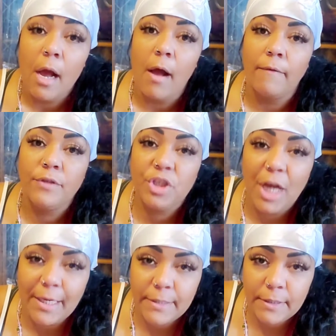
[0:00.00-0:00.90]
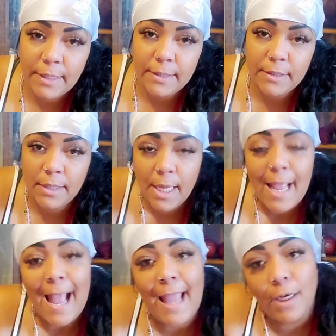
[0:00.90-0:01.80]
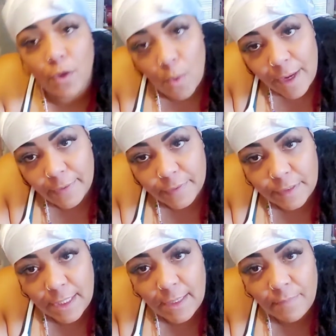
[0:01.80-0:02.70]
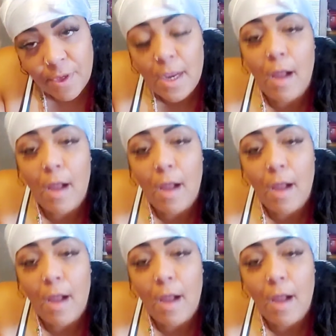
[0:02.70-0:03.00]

of justice and loyalty.